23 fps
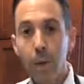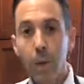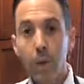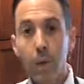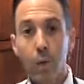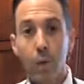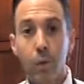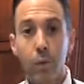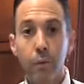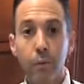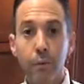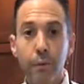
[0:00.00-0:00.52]

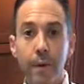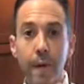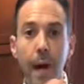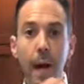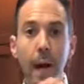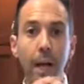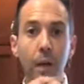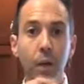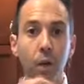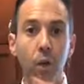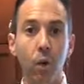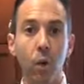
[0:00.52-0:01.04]
You've
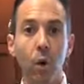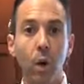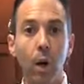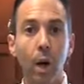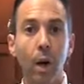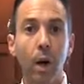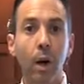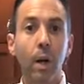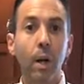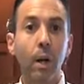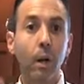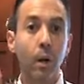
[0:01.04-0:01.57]
got
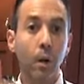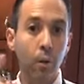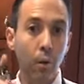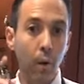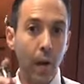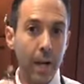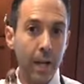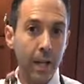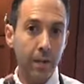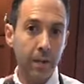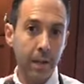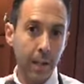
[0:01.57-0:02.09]
your
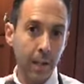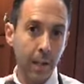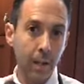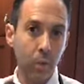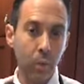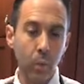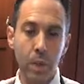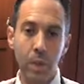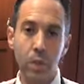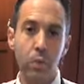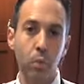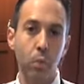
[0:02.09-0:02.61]
grenadine,
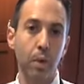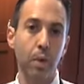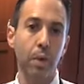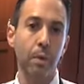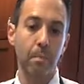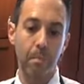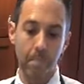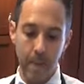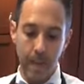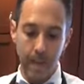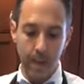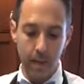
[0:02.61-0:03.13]
which would
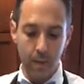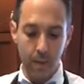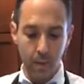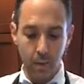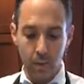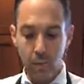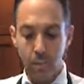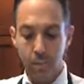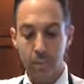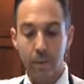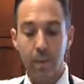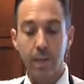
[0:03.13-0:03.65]
make,
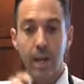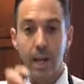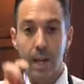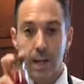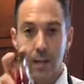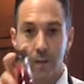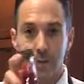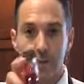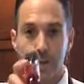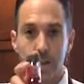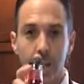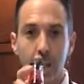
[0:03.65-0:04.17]
oh, you can't
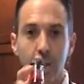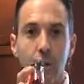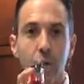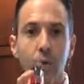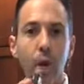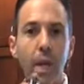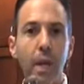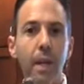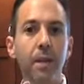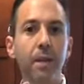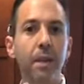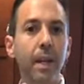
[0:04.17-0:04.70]
even see it,
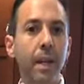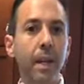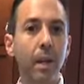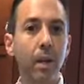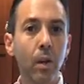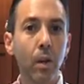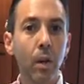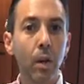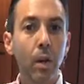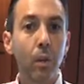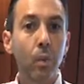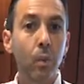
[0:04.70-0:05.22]

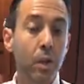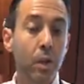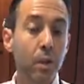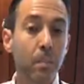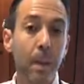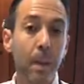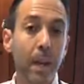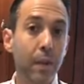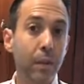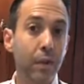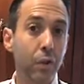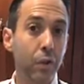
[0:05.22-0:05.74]
grenadine, which
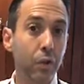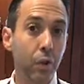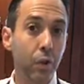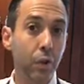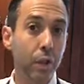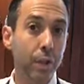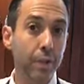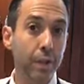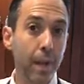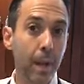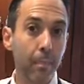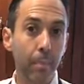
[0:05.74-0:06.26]
makes the
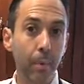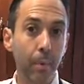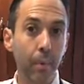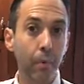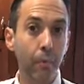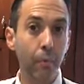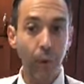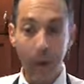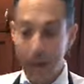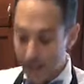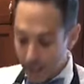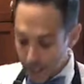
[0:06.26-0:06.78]
Shirley Temple
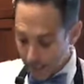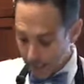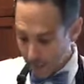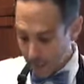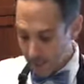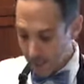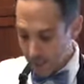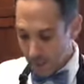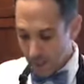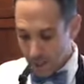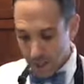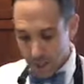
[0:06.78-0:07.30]
red.
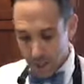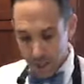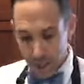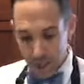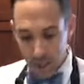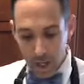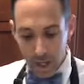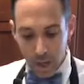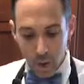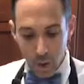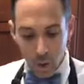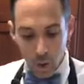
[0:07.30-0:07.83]

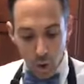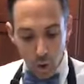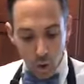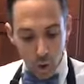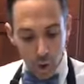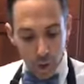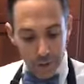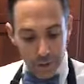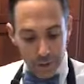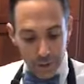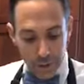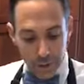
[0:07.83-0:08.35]

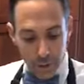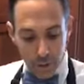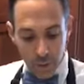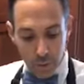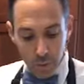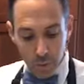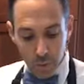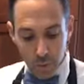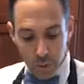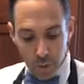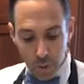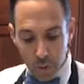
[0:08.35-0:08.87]

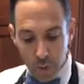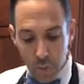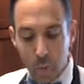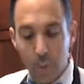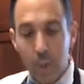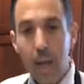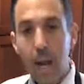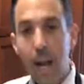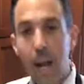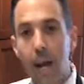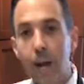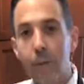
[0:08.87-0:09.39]
Also,
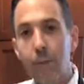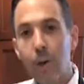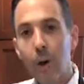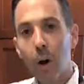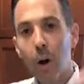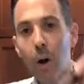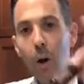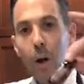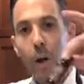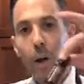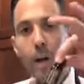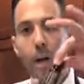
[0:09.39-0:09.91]
we have
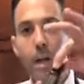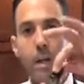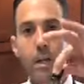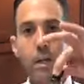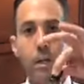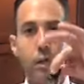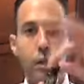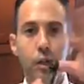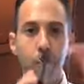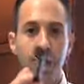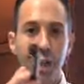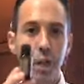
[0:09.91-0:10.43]
our
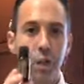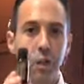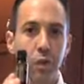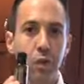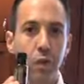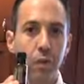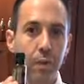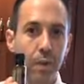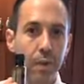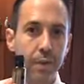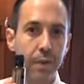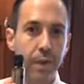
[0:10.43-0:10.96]

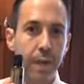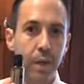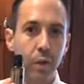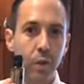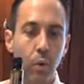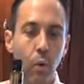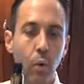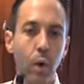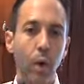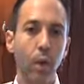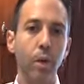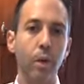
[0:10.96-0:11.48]
ginger
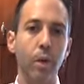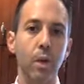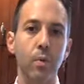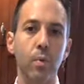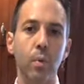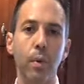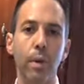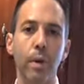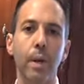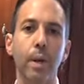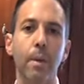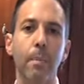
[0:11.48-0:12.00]
essential oil because
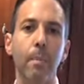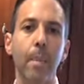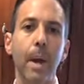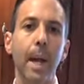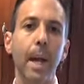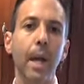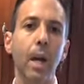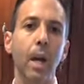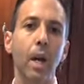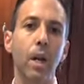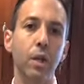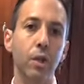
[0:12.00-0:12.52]
we're going to
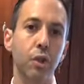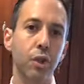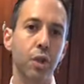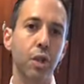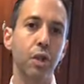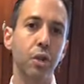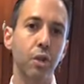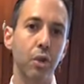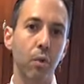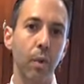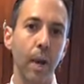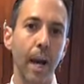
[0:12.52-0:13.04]
make a
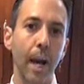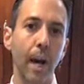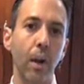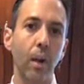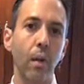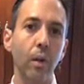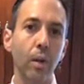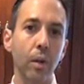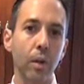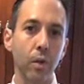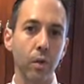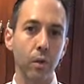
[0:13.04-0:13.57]
ginger
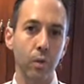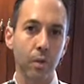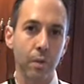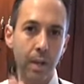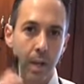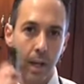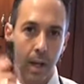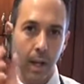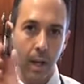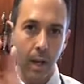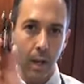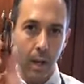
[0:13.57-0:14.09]
ale
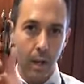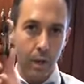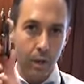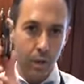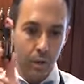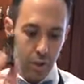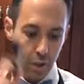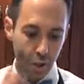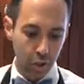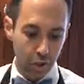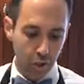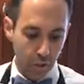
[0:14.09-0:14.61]
using
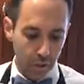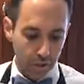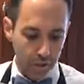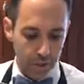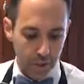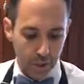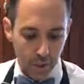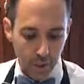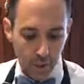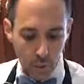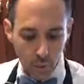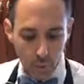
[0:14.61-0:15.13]
ginger
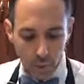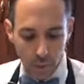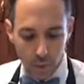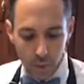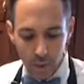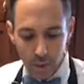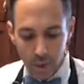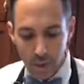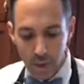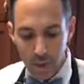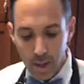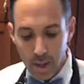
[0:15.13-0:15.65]
essential
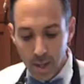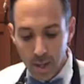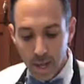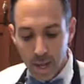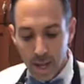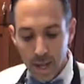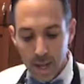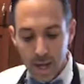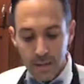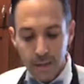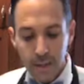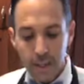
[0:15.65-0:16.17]
oil.
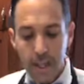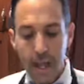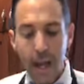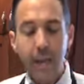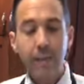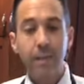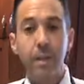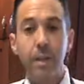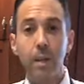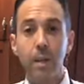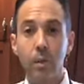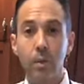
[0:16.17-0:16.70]
And the
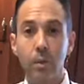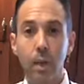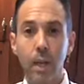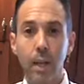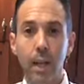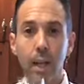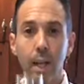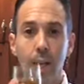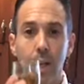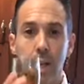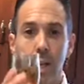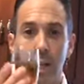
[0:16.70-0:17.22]
last
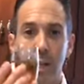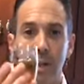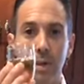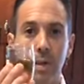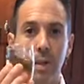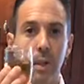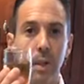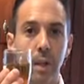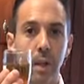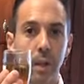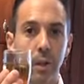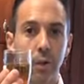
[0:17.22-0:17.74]
ingredient is
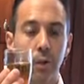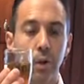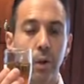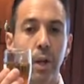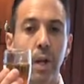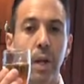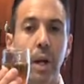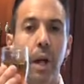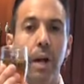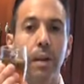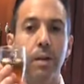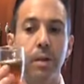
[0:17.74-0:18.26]

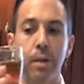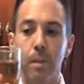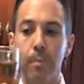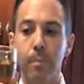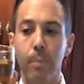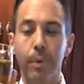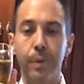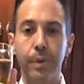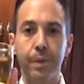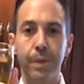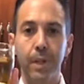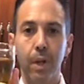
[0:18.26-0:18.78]
literally a
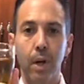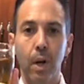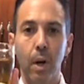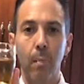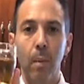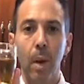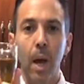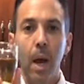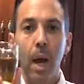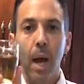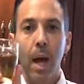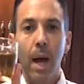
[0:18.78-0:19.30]
simple
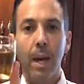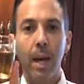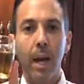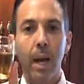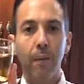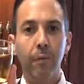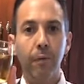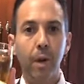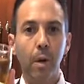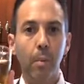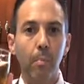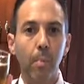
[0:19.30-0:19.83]
syrup. And
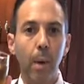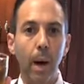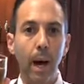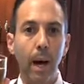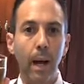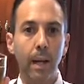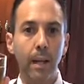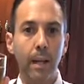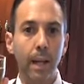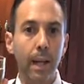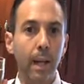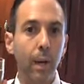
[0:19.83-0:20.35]
I've
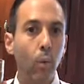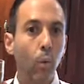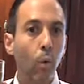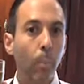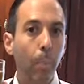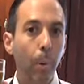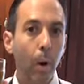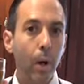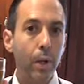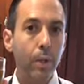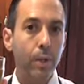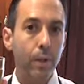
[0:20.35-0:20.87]
combined equal
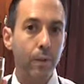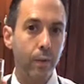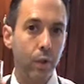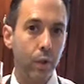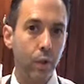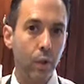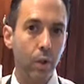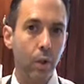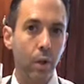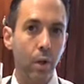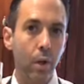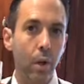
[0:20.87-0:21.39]
parts of
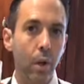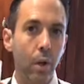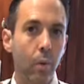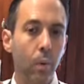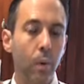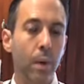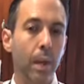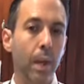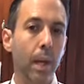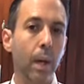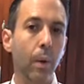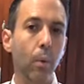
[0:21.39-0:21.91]
sugar
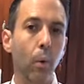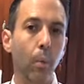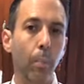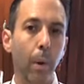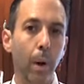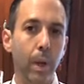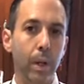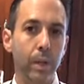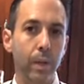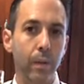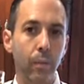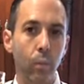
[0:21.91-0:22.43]
with equal
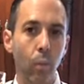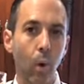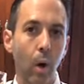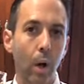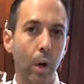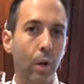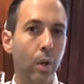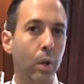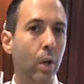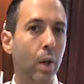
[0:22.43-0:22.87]
parts of water.